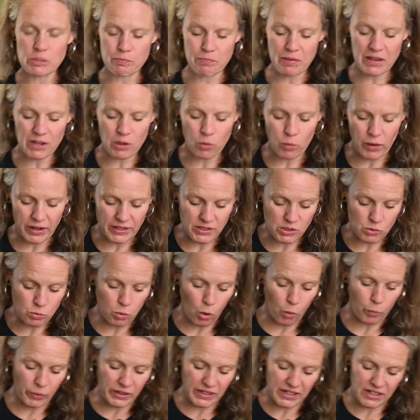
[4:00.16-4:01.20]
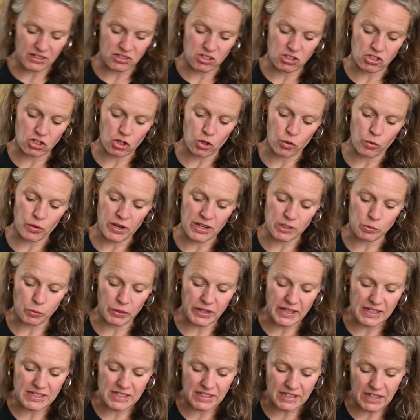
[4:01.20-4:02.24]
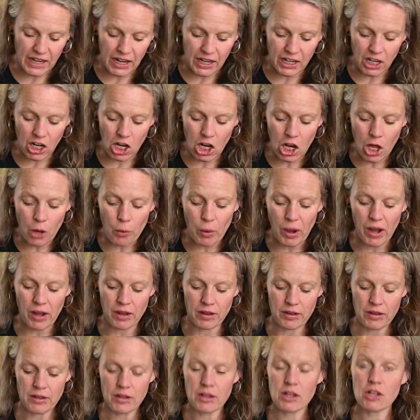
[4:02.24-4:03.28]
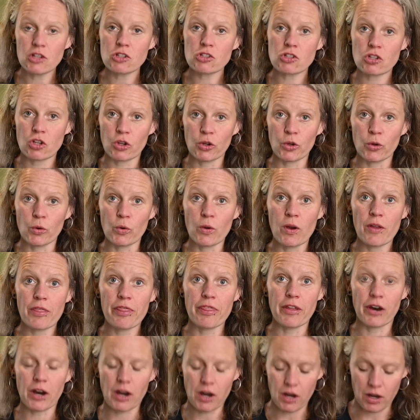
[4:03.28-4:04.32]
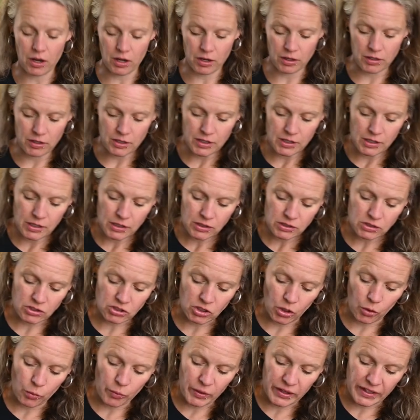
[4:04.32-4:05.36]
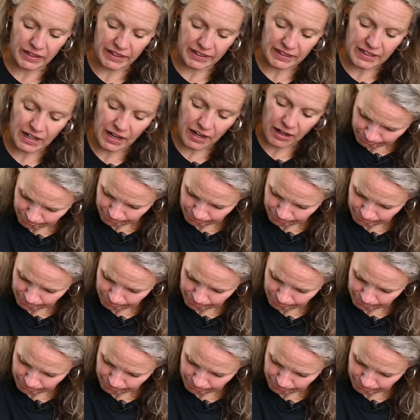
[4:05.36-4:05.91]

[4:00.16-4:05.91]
bigger ones, what we need to do is we need to cut lower to the heart. So we're going to cut